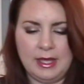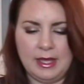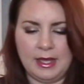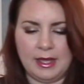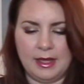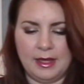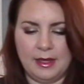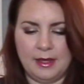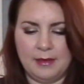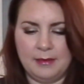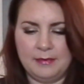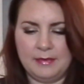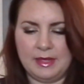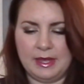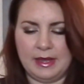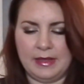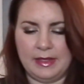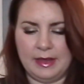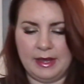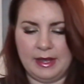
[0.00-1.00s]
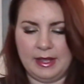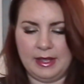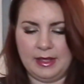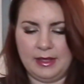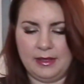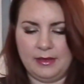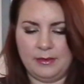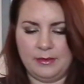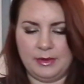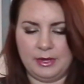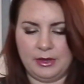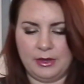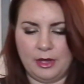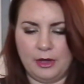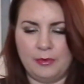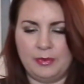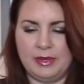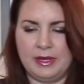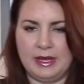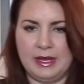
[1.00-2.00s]
And then when you
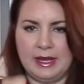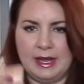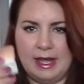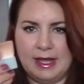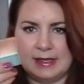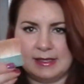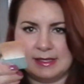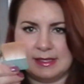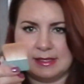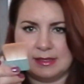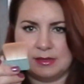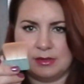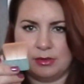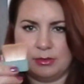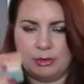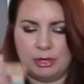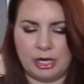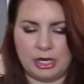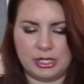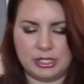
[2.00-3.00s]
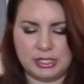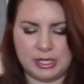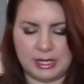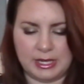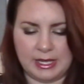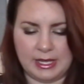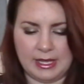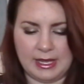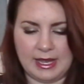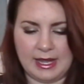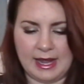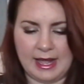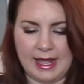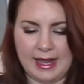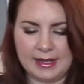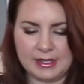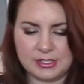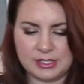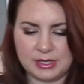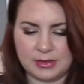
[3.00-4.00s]
open it, it has this little brush in it. And I
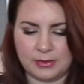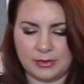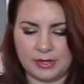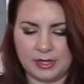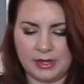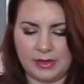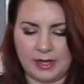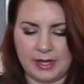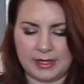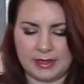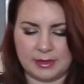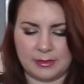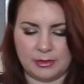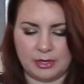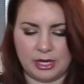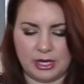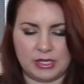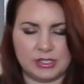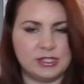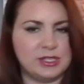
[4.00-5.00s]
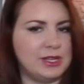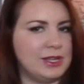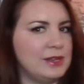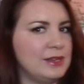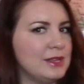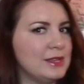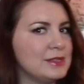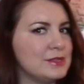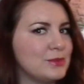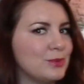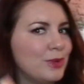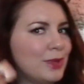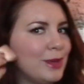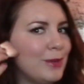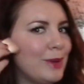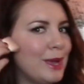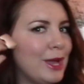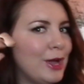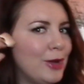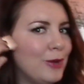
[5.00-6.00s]
actually really like the brush. It does really
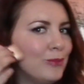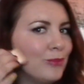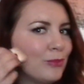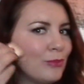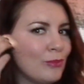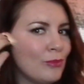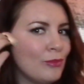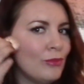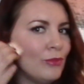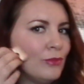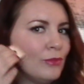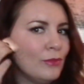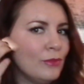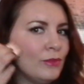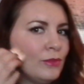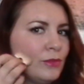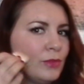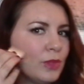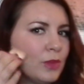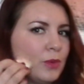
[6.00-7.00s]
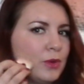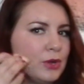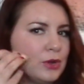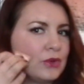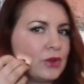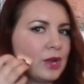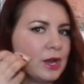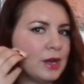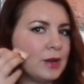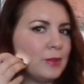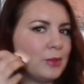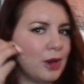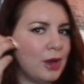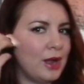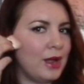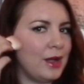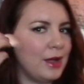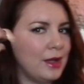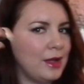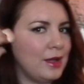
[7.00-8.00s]
well when you're trying to
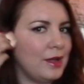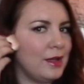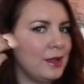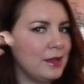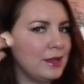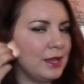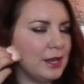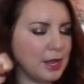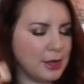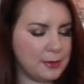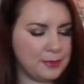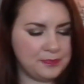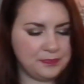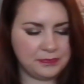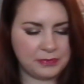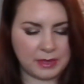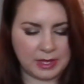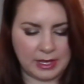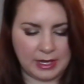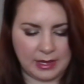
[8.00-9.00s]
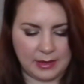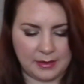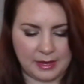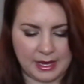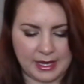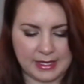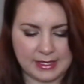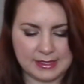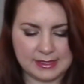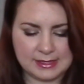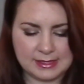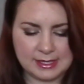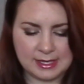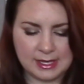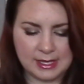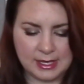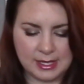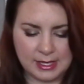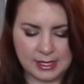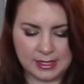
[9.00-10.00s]
bronze, you know, anyways.
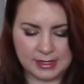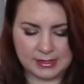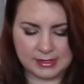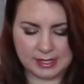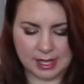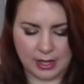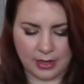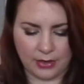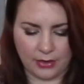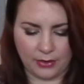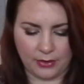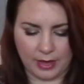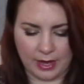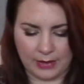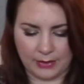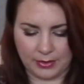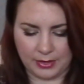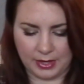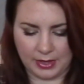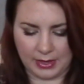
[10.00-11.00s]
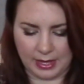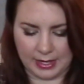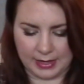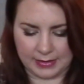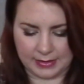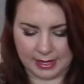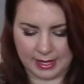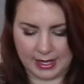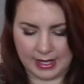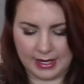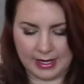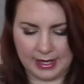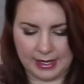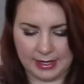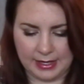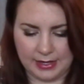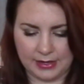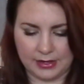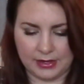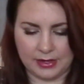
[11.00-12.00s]
So I really like that. And
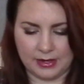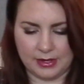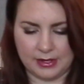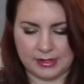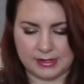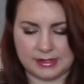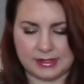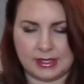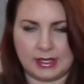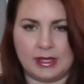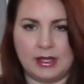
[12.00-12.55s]
here is the